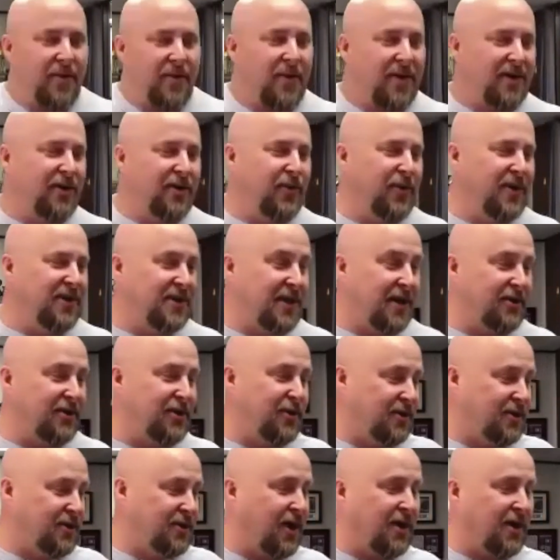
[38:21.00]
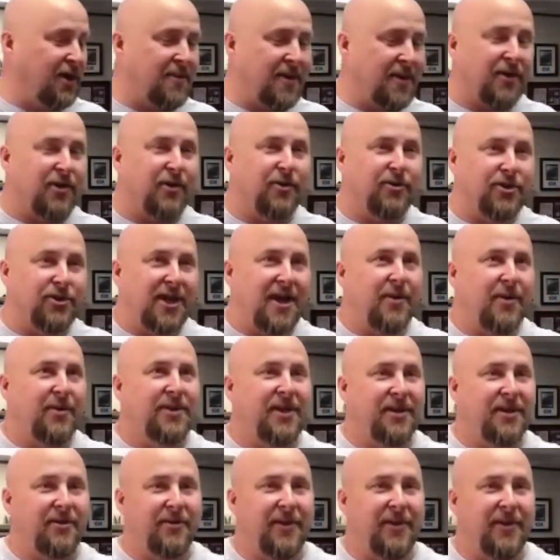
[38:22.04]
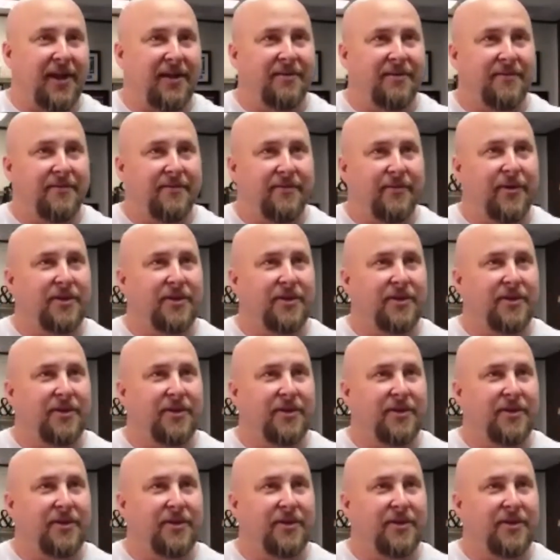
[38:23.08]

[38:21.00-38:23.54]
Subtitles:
to reach out to you and talk about coaching, how would they do that? What's the